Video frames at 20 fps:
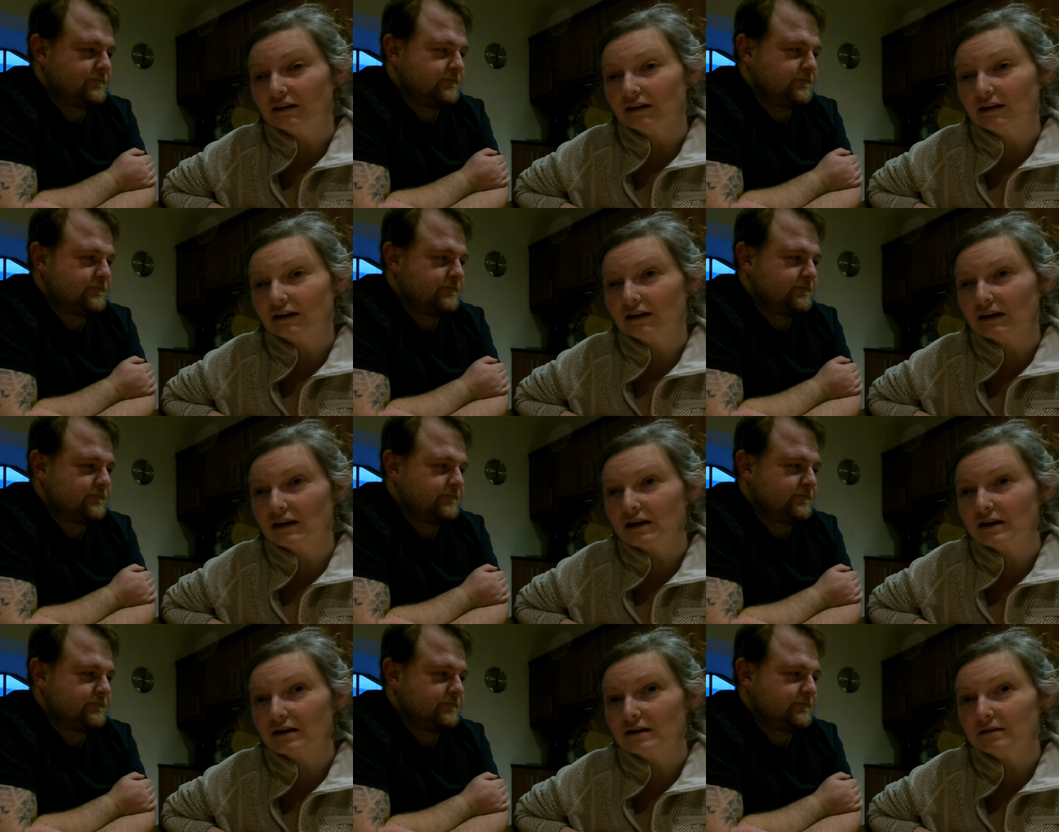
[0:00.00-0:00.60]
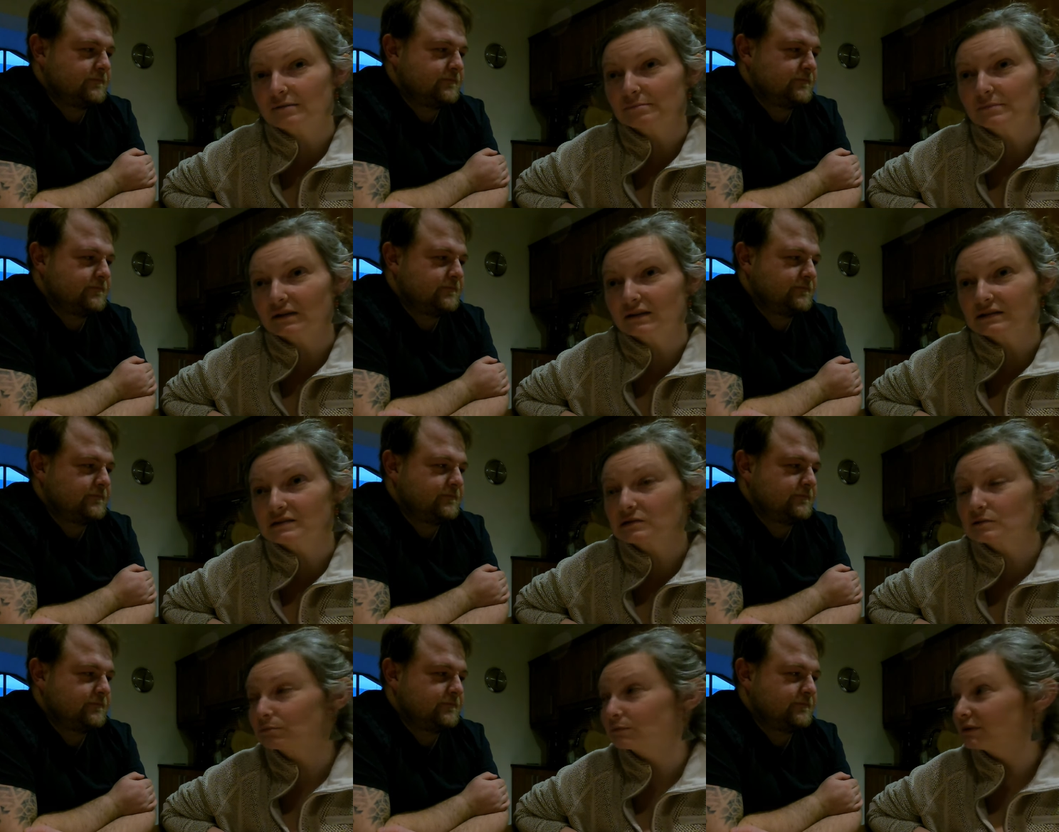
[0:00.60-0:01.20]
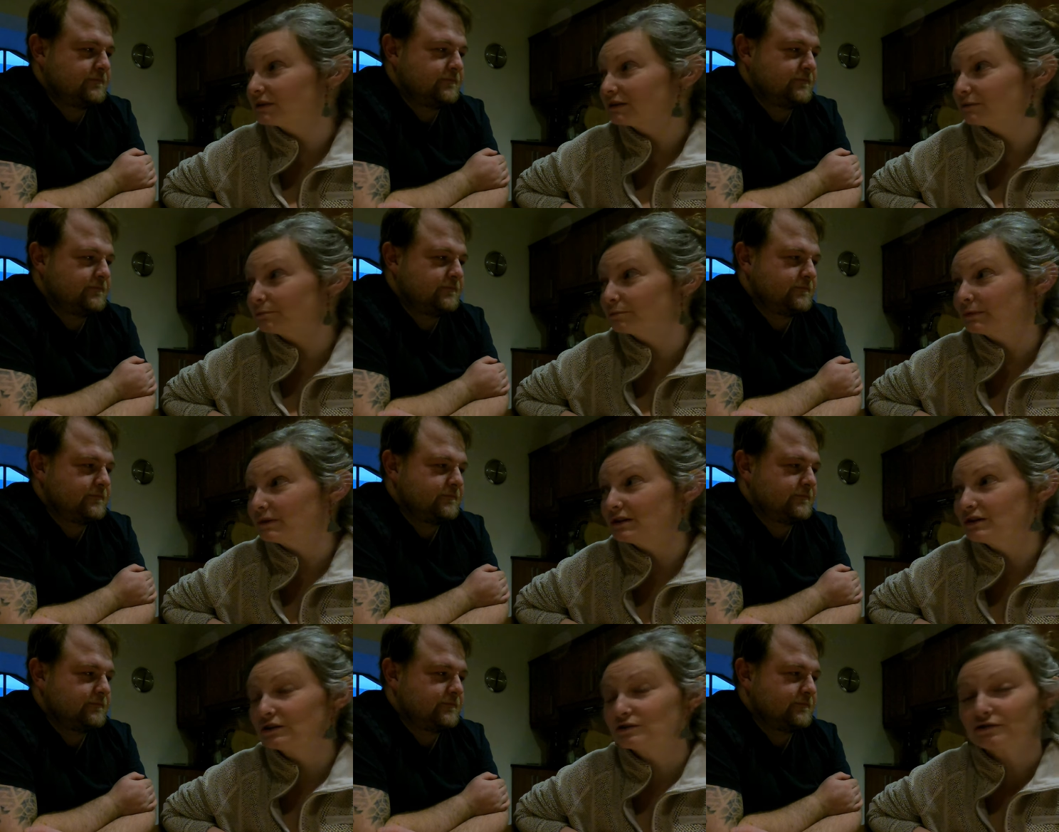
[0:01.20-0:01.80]
Speaker 1: It's somewhere that
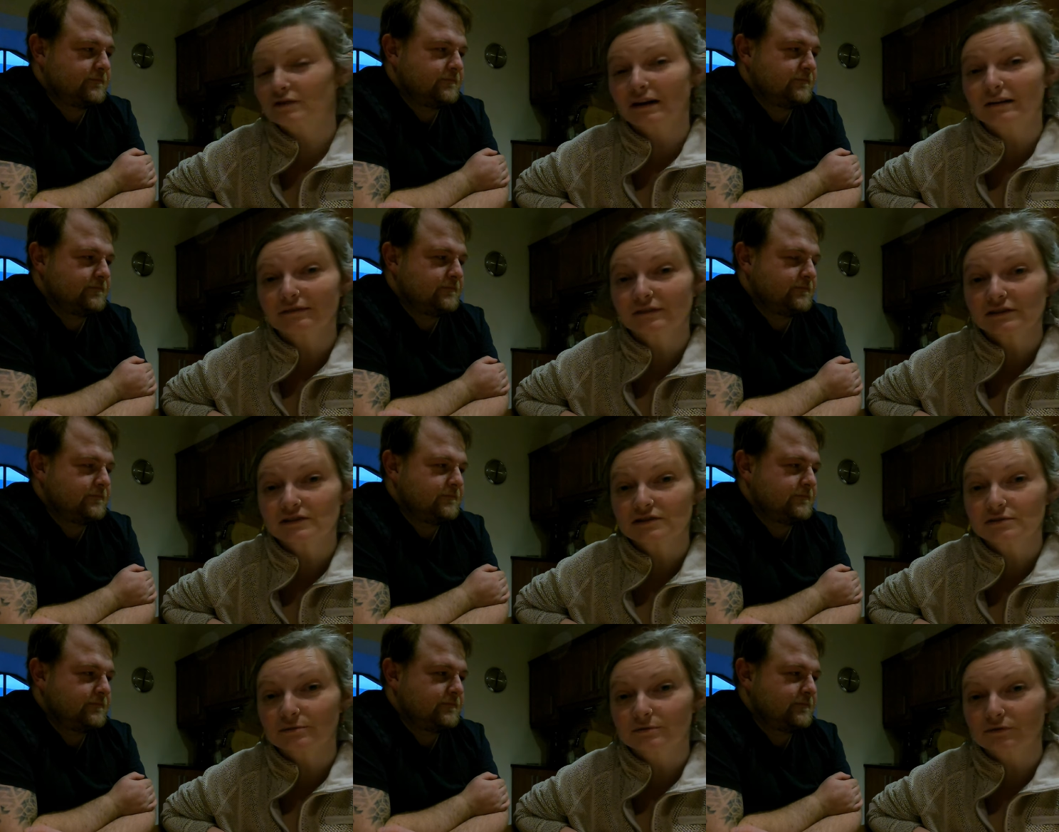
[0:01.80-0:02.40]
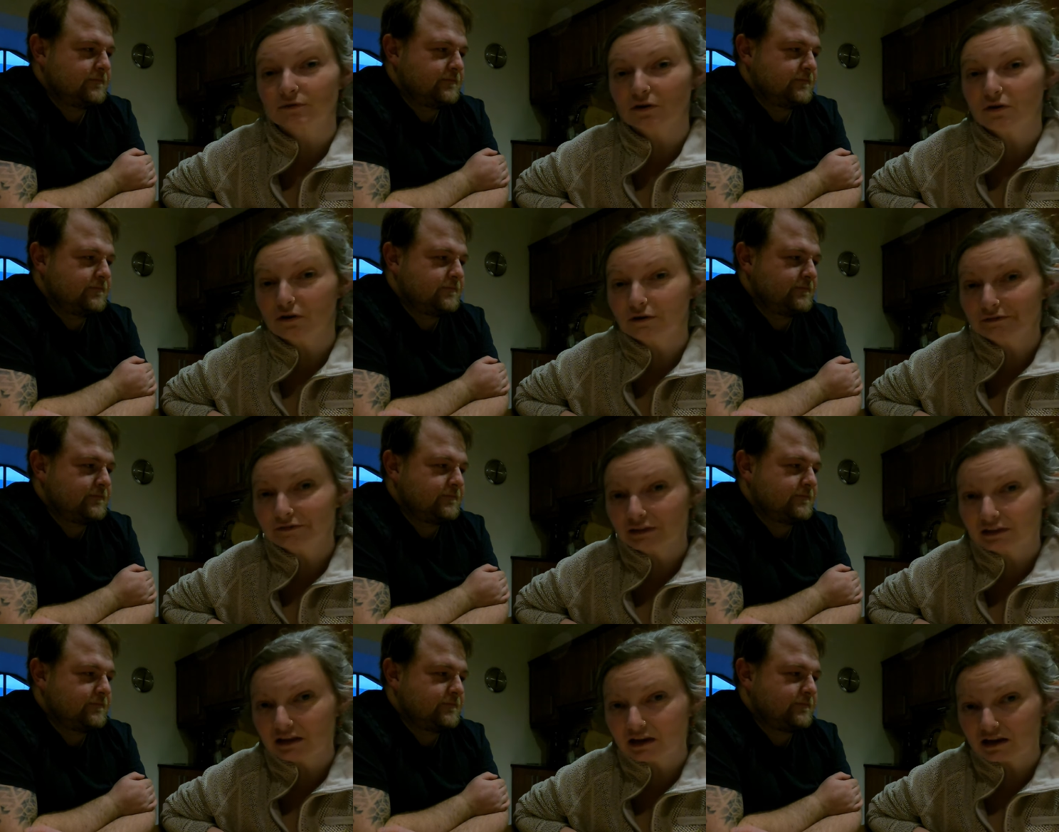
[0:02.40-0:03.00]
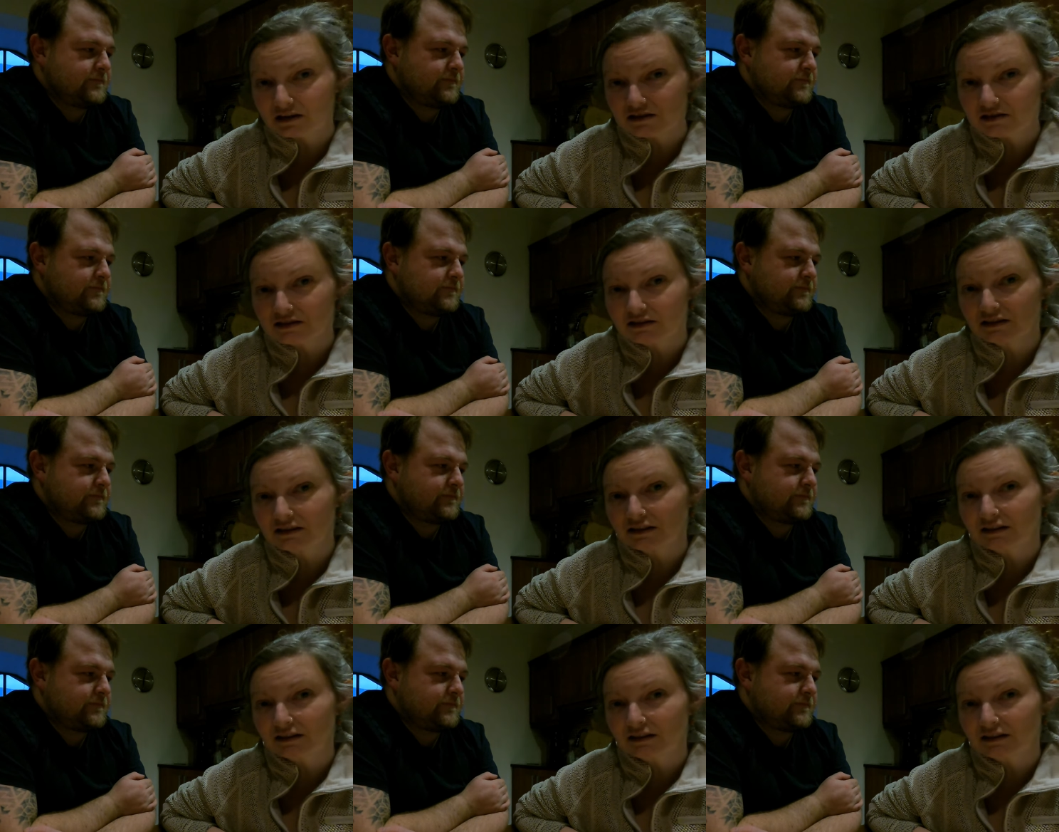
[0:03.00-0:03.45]
we travel to an awful lot,